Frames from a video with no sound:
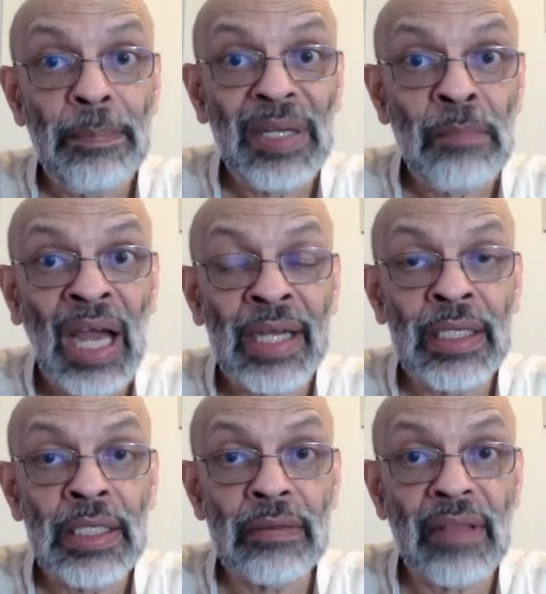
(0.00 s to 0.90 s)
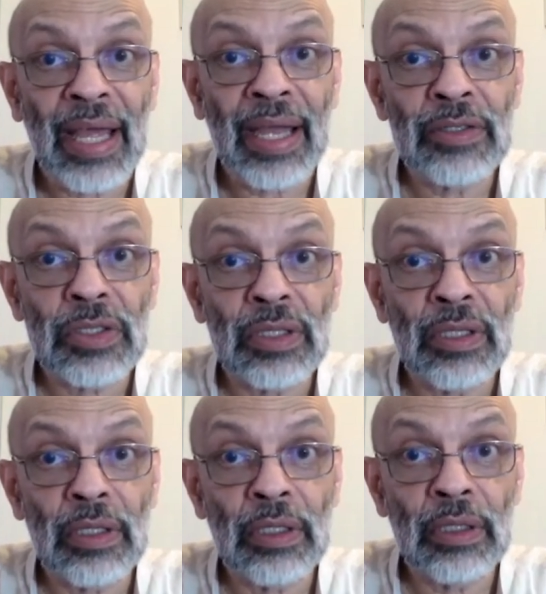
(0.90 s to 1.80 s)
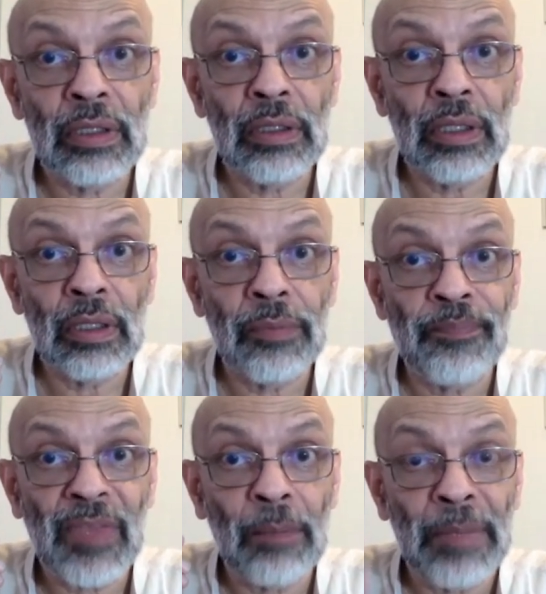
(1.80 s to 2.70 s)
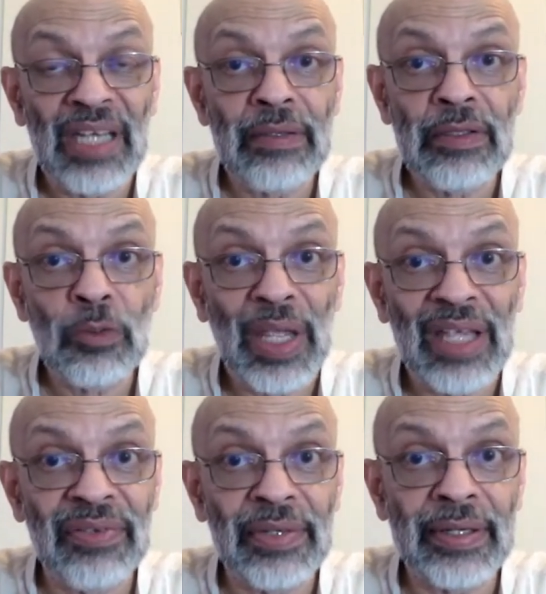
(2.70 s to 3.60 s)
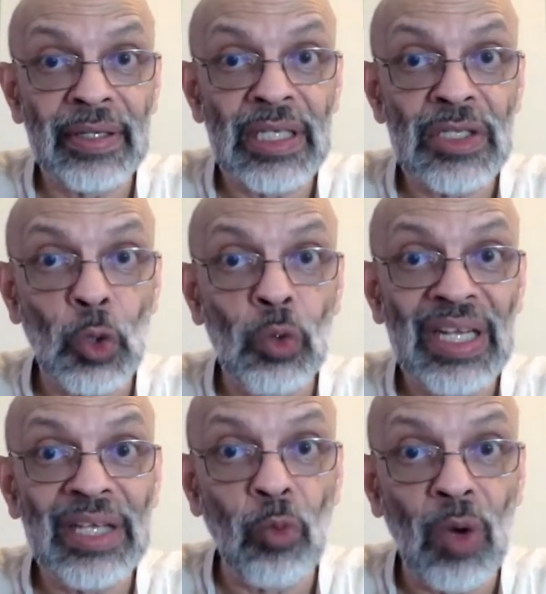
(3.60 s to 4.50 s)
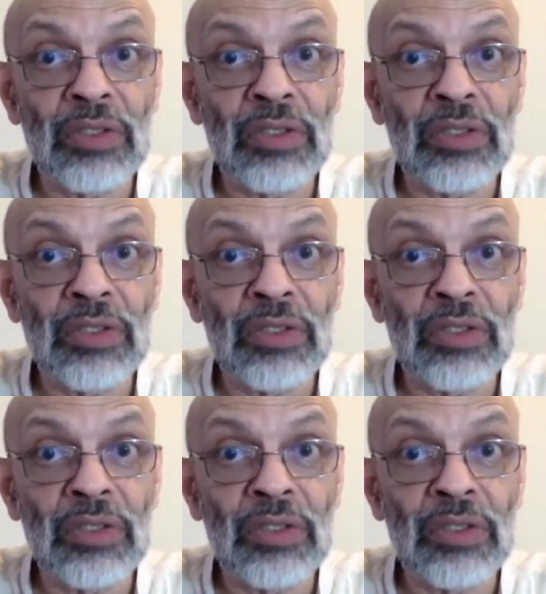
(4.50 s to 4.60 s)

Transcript: in mind that the um, patent waiver is only one